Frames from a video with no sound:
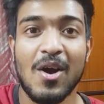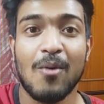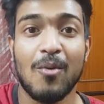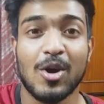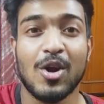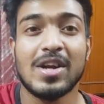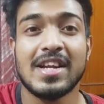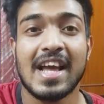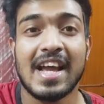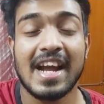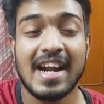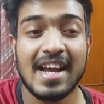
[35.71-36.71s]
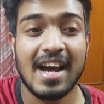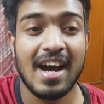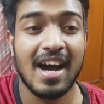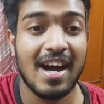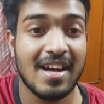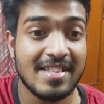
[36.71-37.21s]
what all did I get.
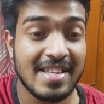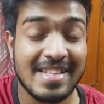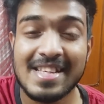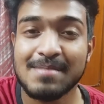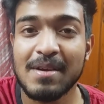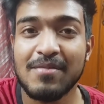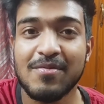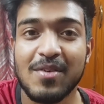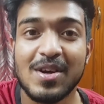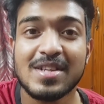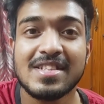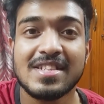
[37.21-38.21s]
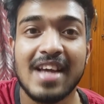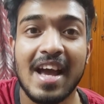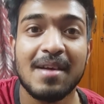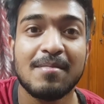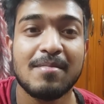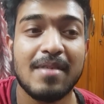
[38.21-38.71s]
This is my first
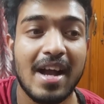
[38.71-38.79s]
time